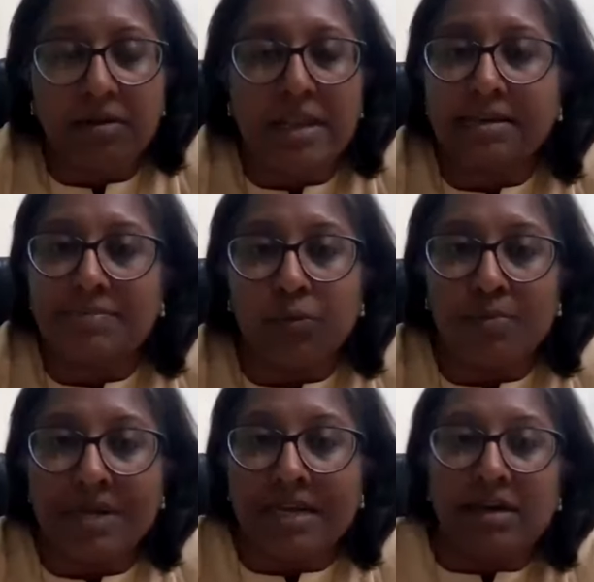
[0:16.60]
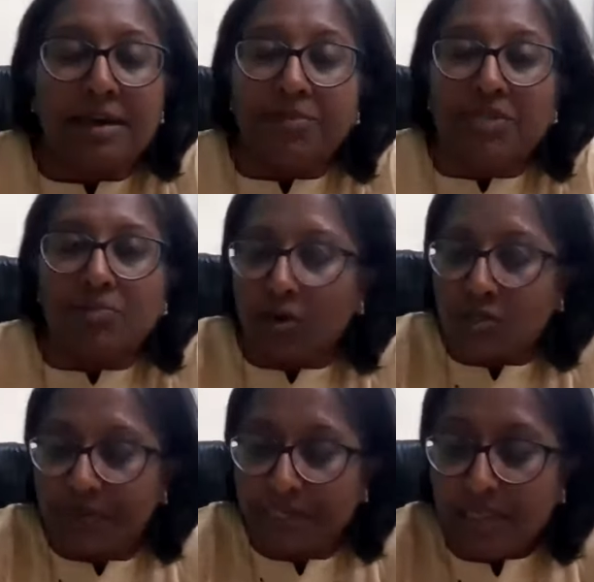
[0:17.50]
Mumbai MGM
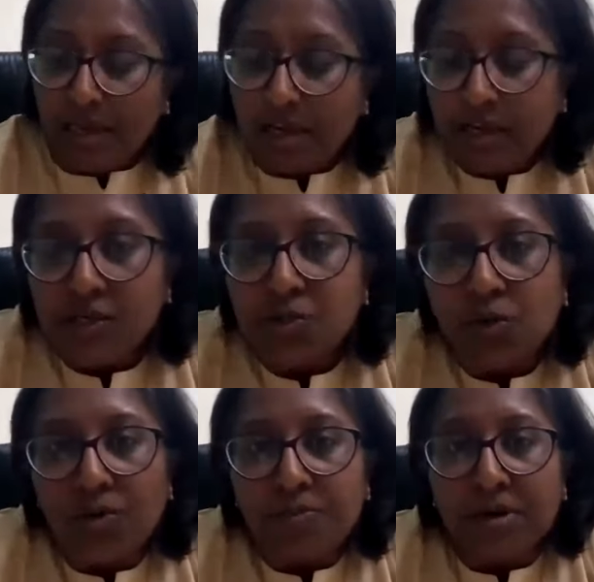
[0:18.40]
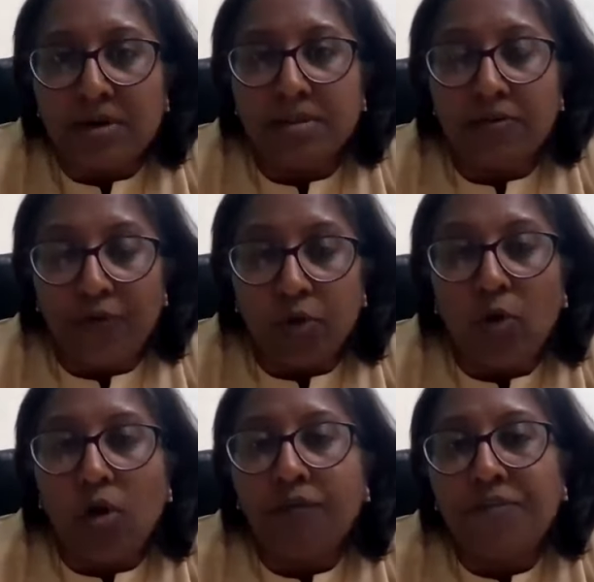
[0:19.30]
Hospital. So, the
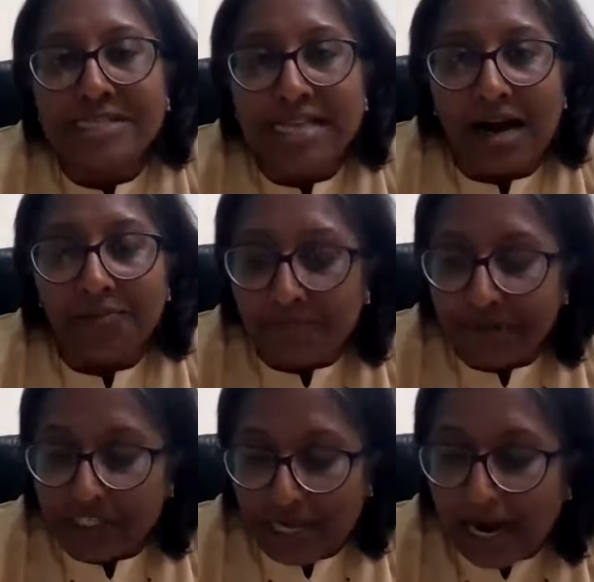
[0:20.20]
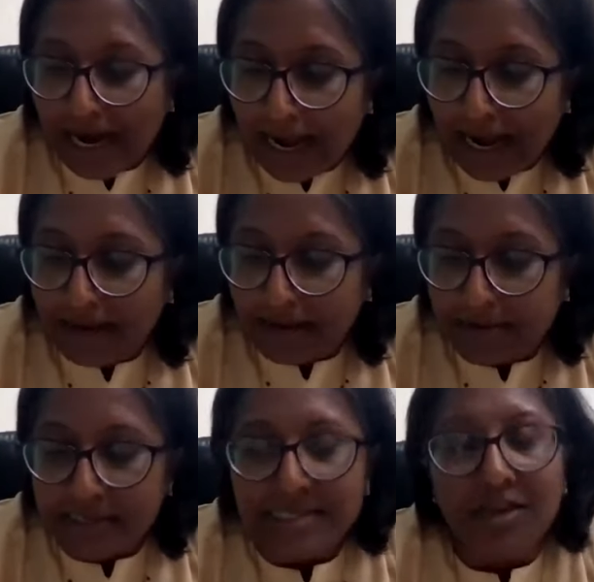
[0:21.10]
flow of exam which I had
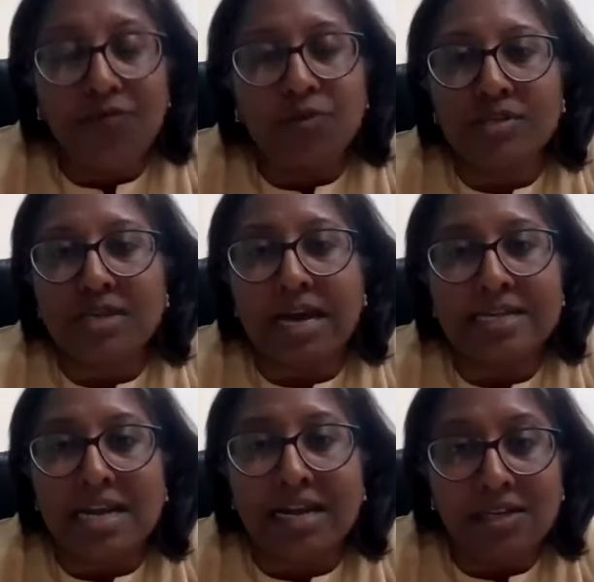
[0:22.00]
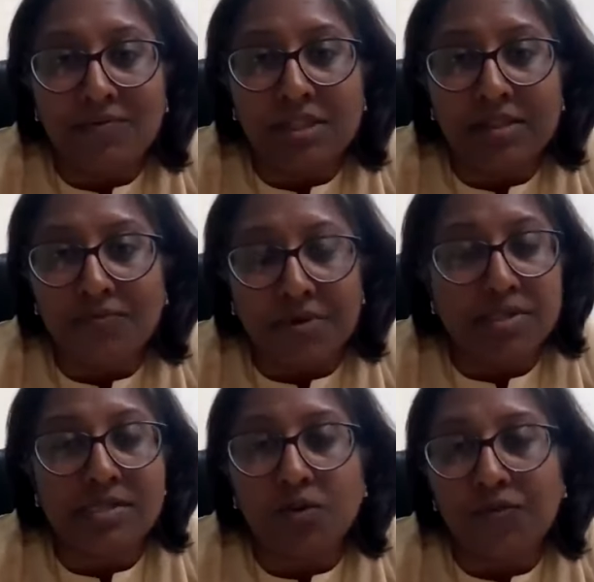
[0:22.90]
received was I started with
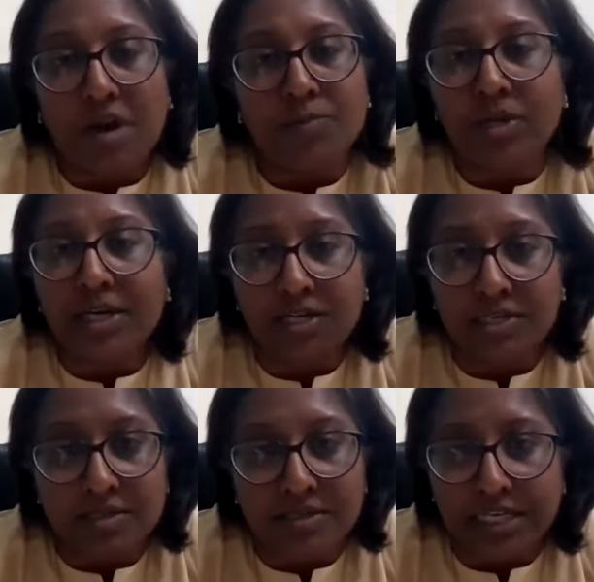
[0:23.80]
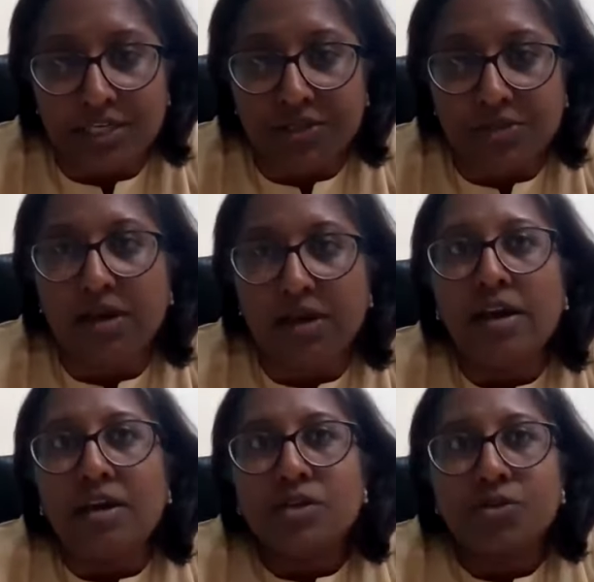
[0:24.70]
first of communication station.
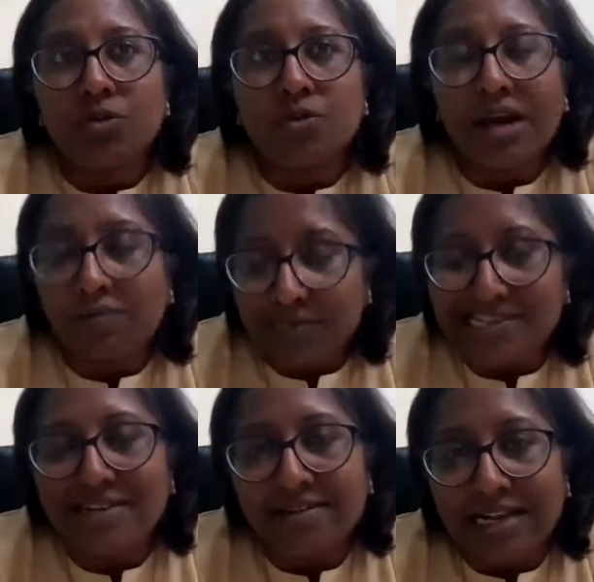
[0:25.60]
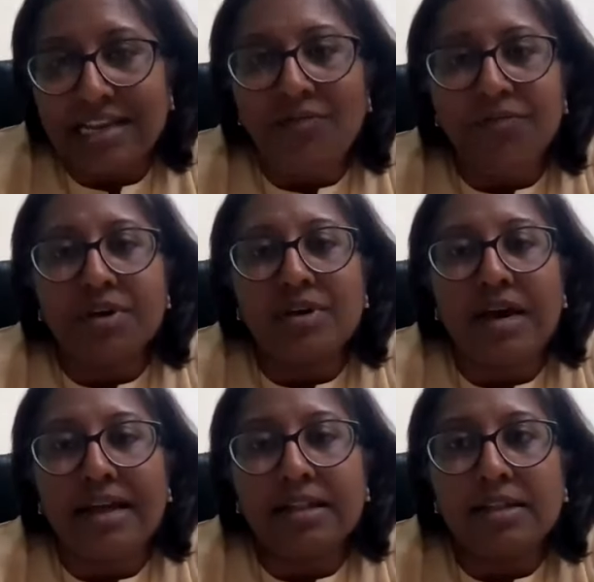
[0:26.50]
So, I was a little relieved.
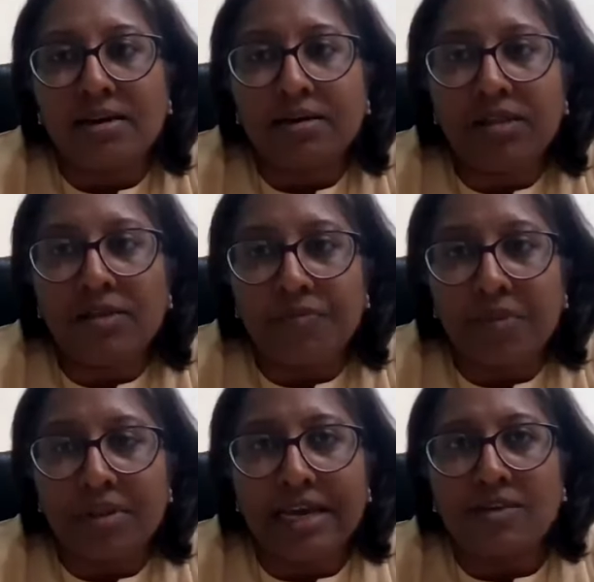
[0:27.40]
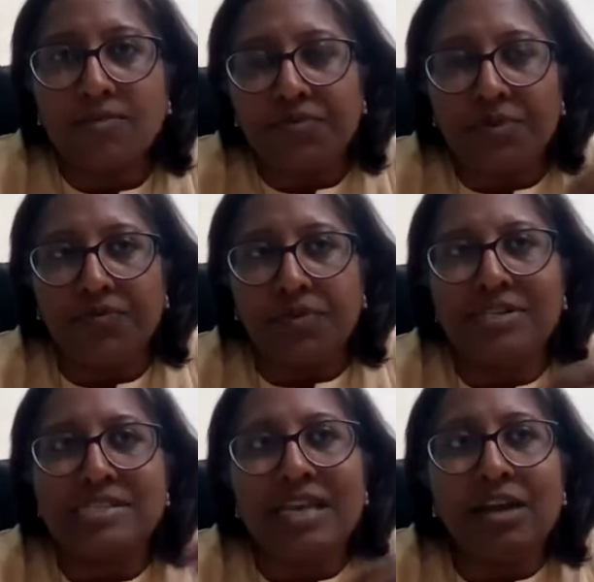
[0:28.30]
And
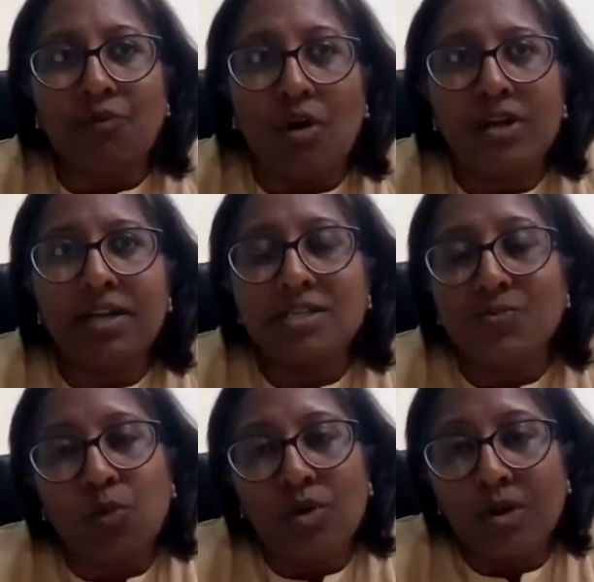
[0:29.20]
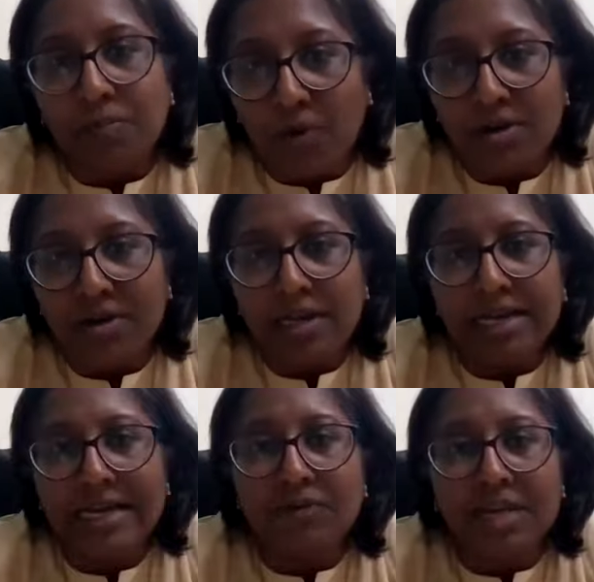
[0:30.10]
first thing, what is more important,
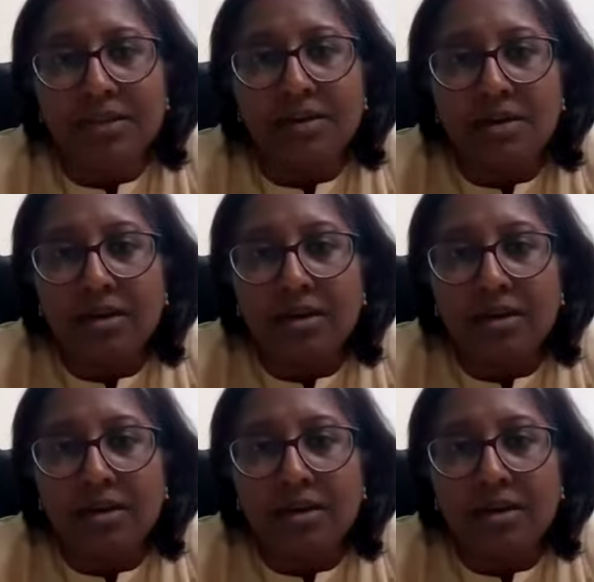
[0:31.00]
like when